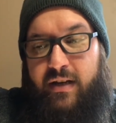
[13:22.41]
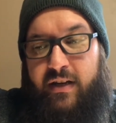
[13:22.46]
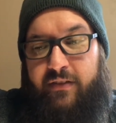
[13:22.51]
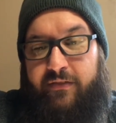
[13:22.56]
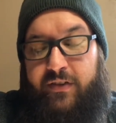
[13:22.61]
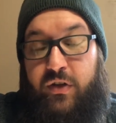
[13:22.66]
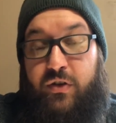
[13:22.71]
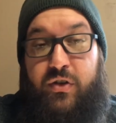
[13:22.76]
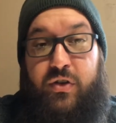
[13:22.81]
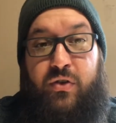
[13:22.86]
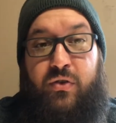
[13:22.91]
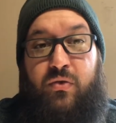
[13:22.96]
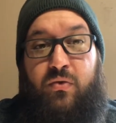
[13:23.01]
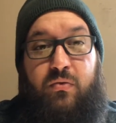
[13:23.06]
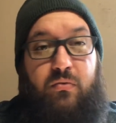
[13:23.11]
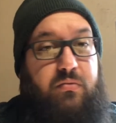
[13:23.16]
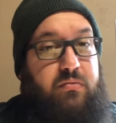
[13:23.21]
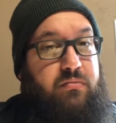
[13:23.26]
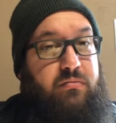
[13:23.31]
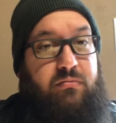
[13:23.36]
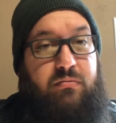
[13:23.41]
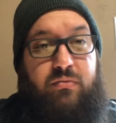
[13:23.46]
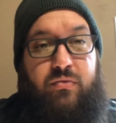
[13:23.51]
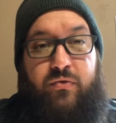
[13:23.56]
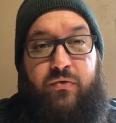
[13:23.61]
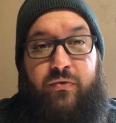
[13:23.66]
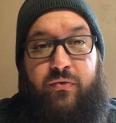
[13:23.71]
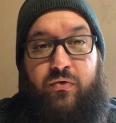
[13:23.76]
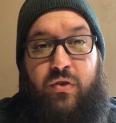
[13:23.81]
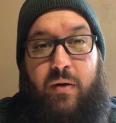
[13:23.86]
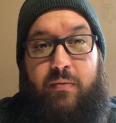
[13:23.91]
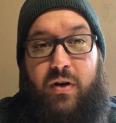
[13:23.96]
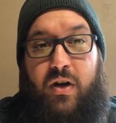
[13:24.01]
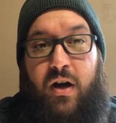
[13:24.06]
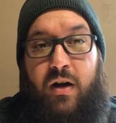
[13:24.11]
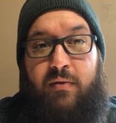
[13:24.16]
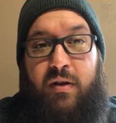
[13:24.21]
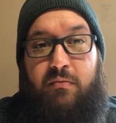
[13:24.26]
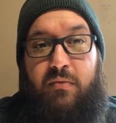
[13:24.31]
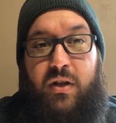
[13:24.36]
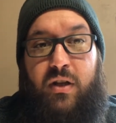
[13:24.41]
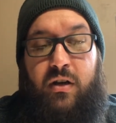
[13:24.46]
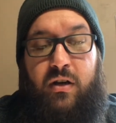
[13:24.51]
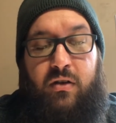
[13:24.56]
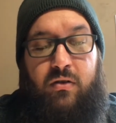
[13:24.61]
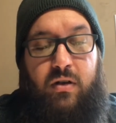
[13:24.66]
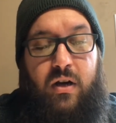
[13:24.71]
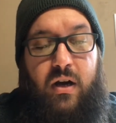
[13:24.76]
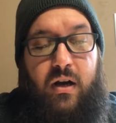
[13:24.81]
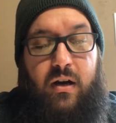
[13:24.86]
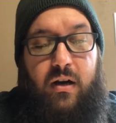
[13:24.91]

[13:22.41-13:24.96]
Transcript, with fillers: If you do, drop a comment below.